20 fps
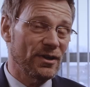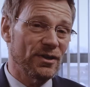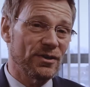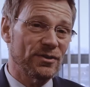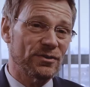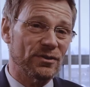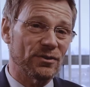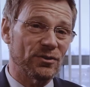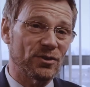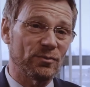
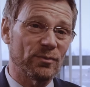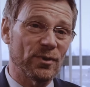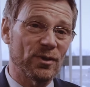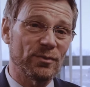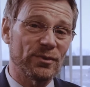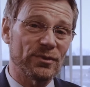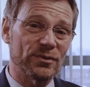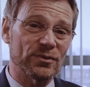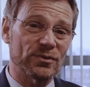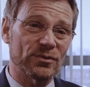So at the
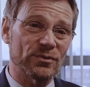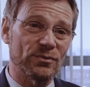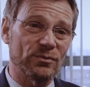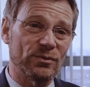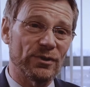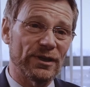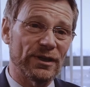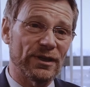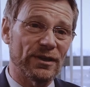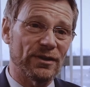moment
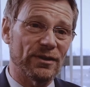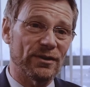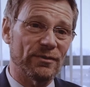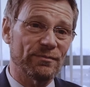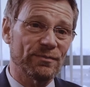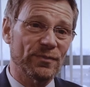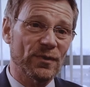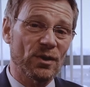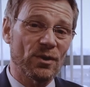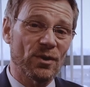we are
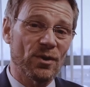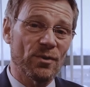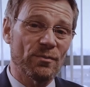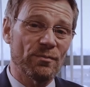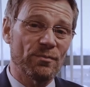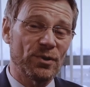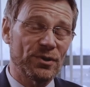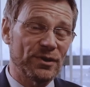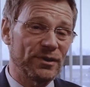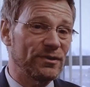
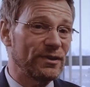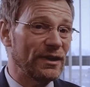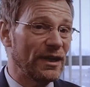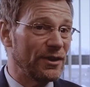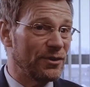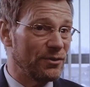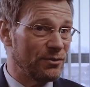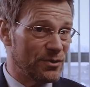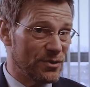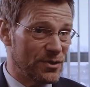putting
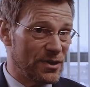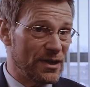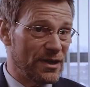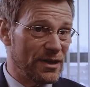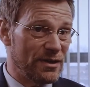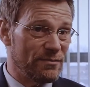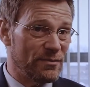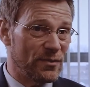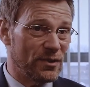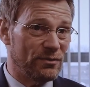together a
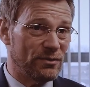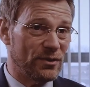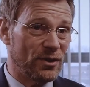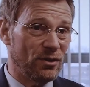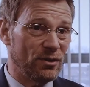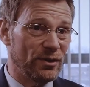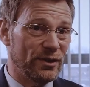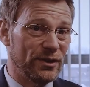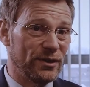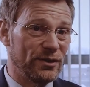team of
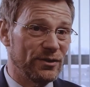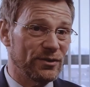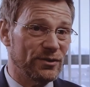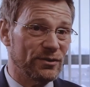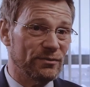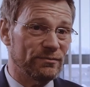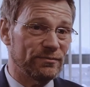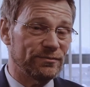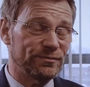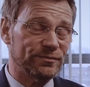colleagues
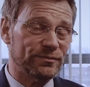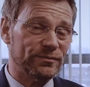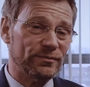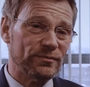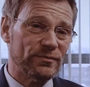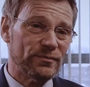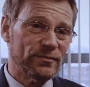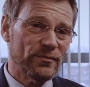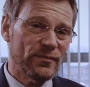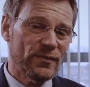
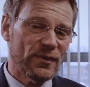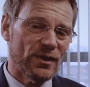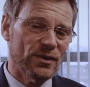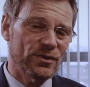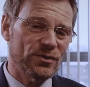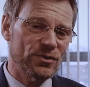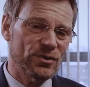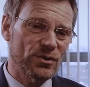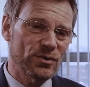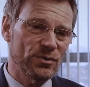
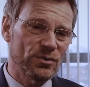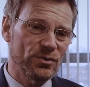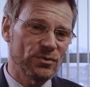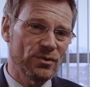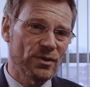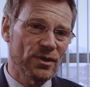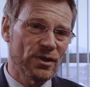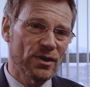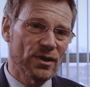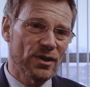to
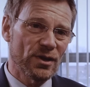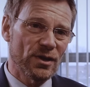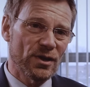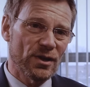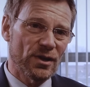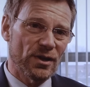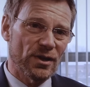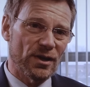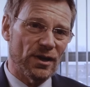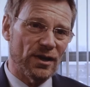
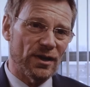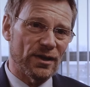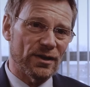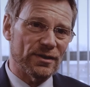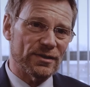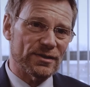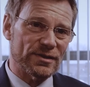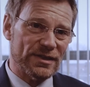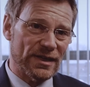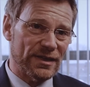
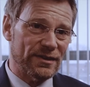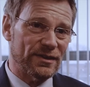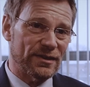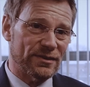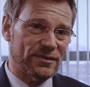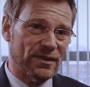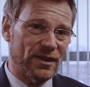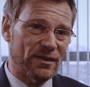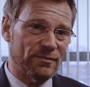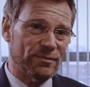set
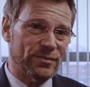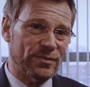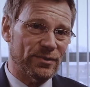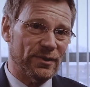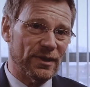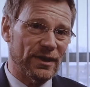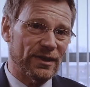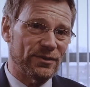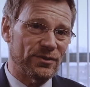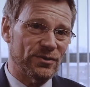this up
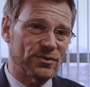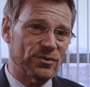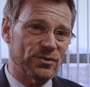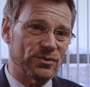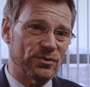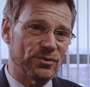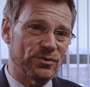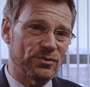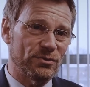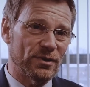and
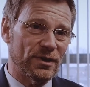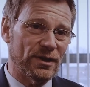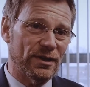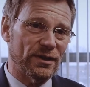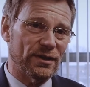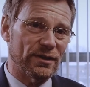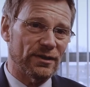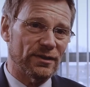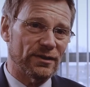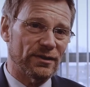to
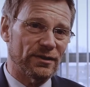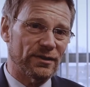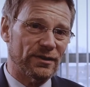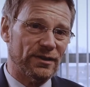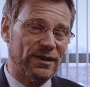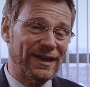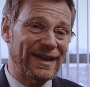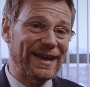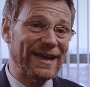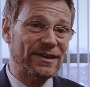
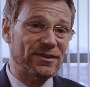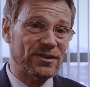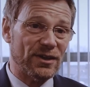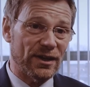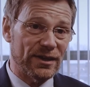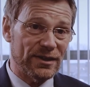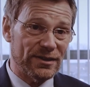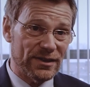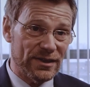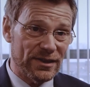collect
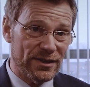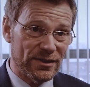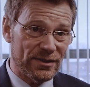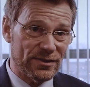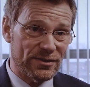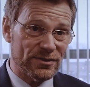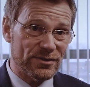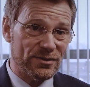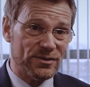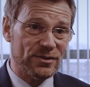
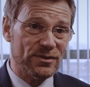ideas